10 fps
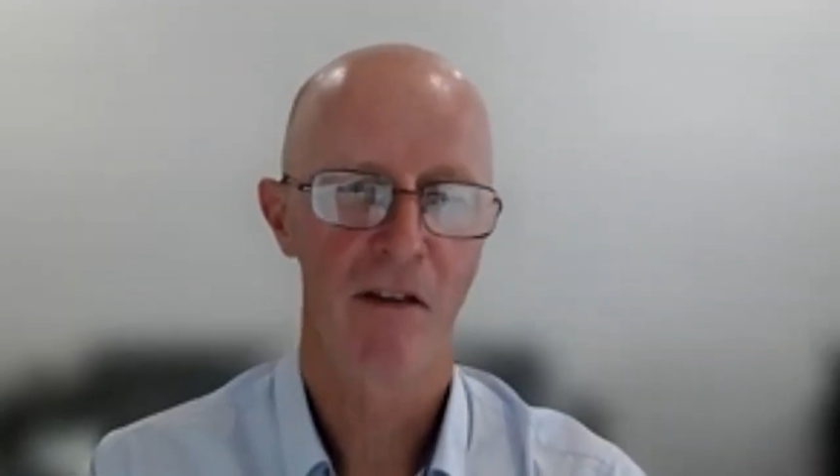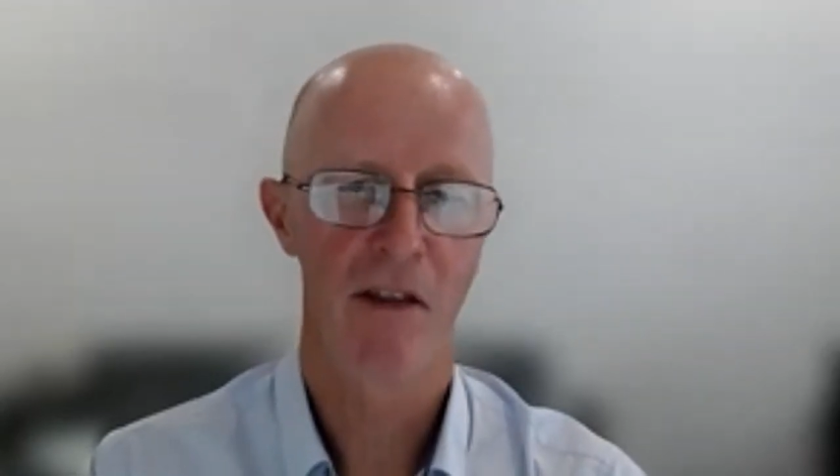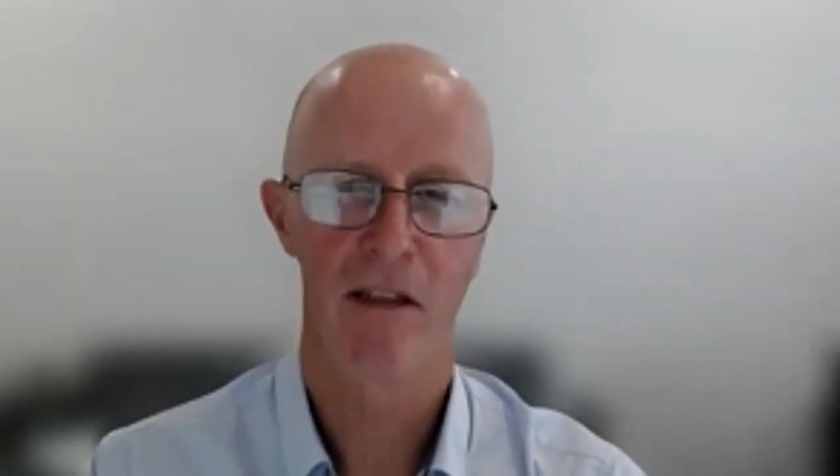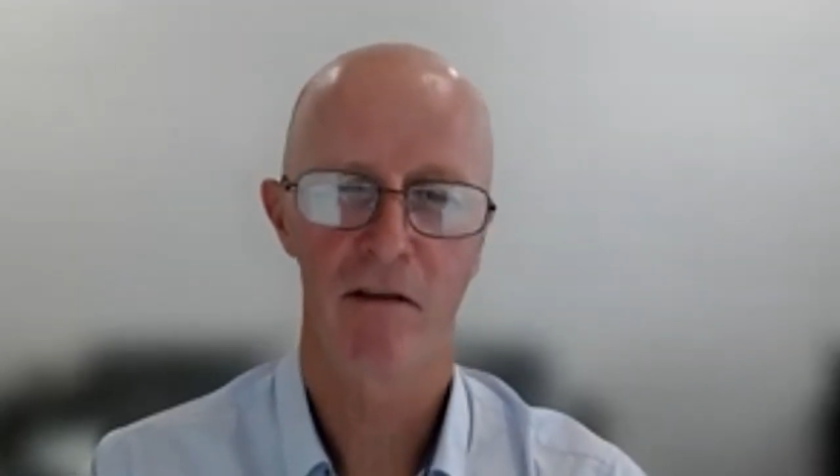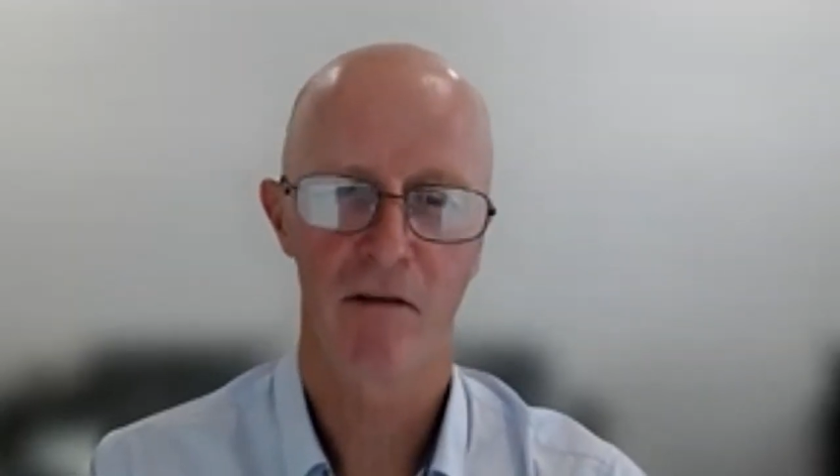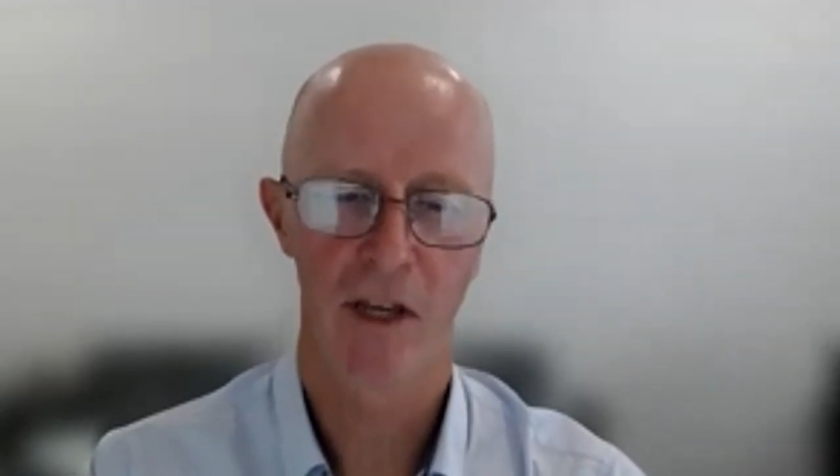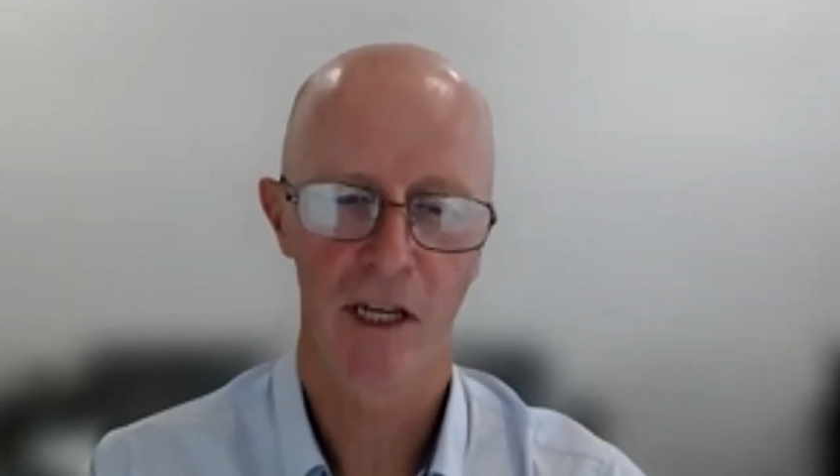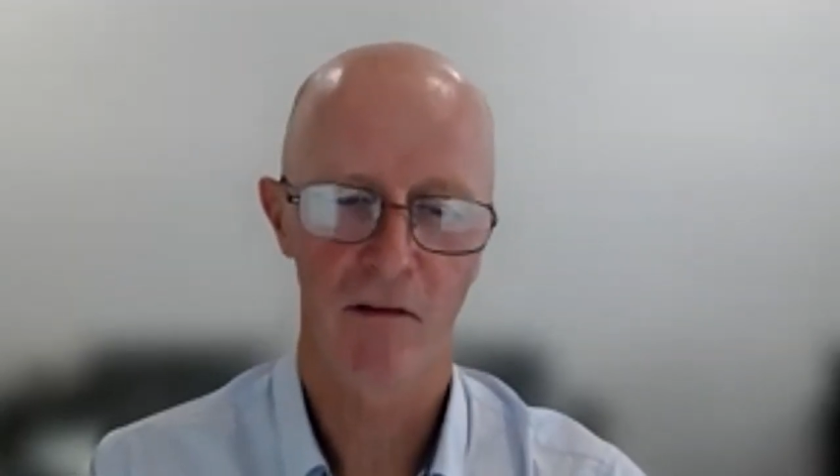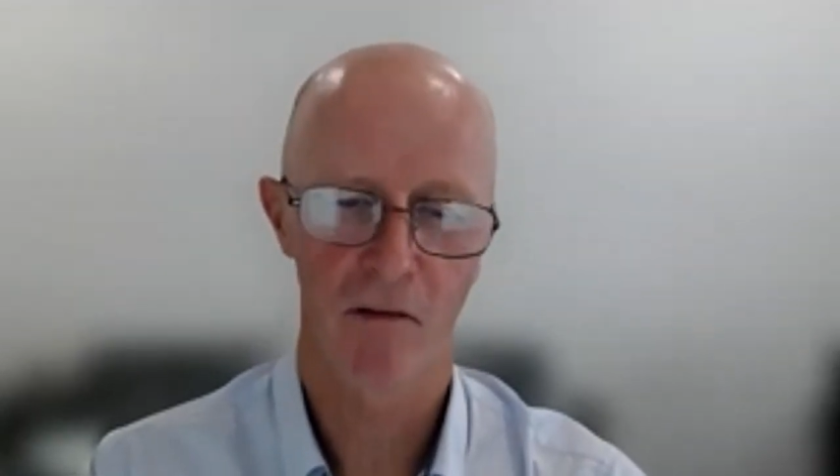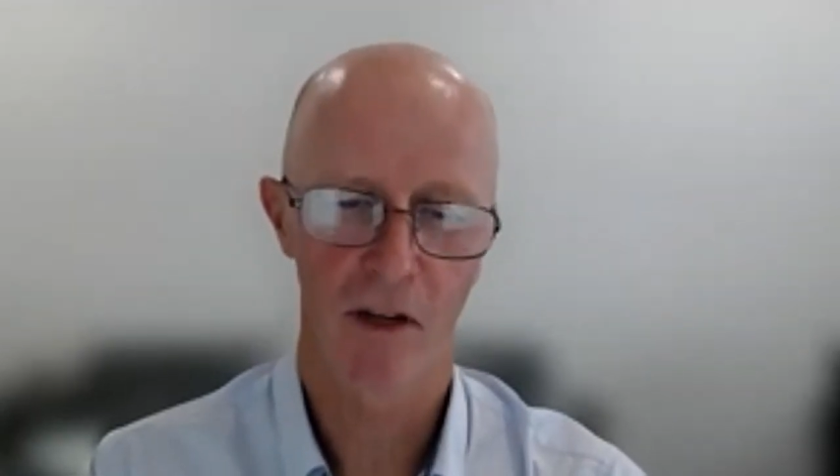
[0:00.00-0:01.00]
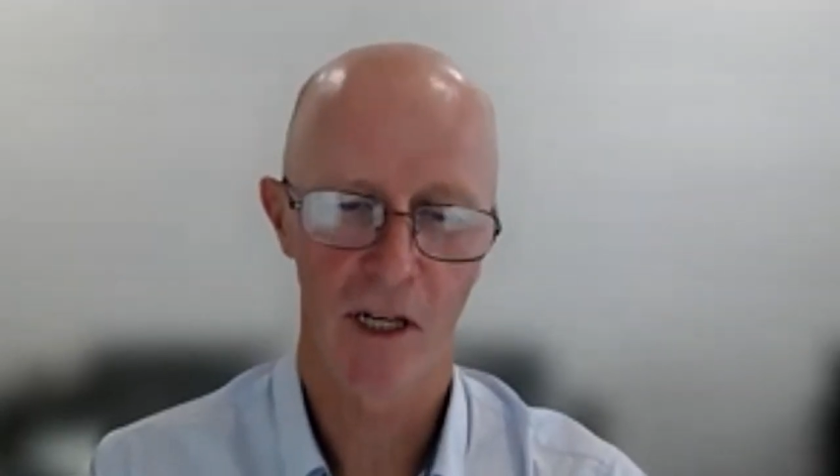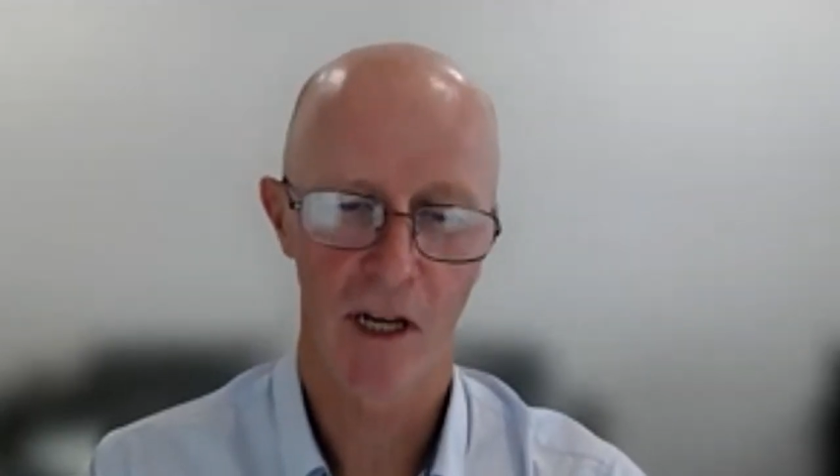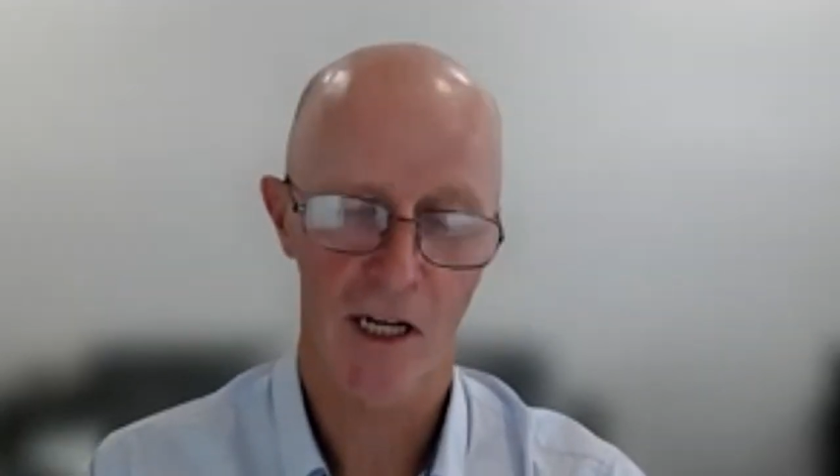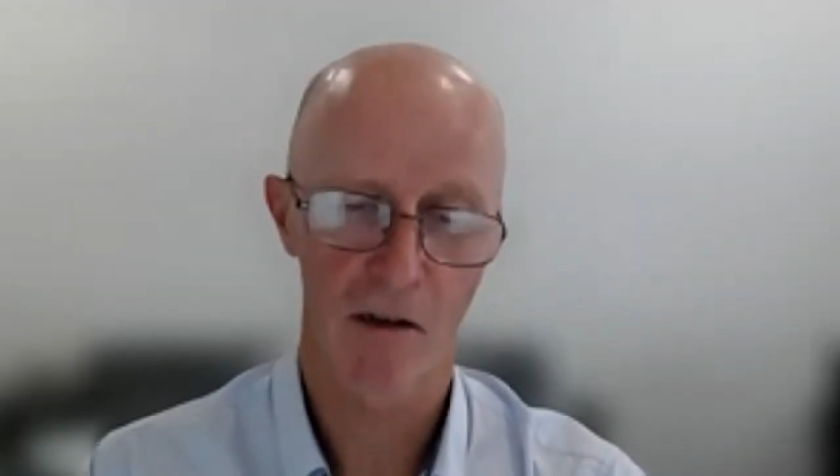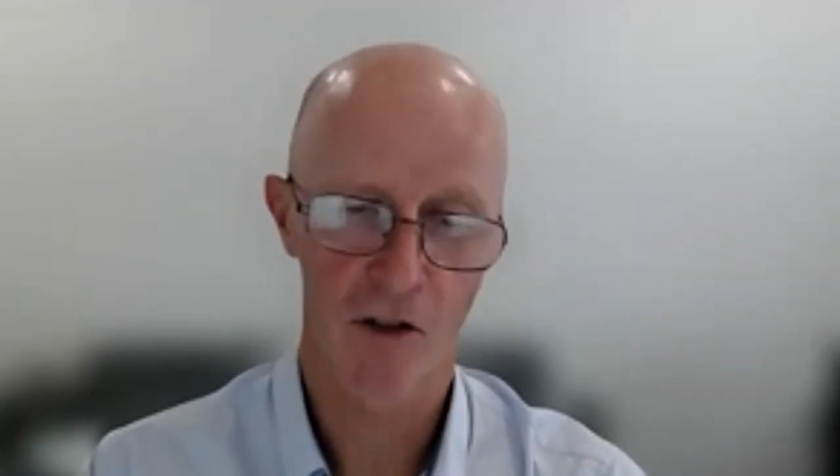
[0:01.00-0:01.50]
I can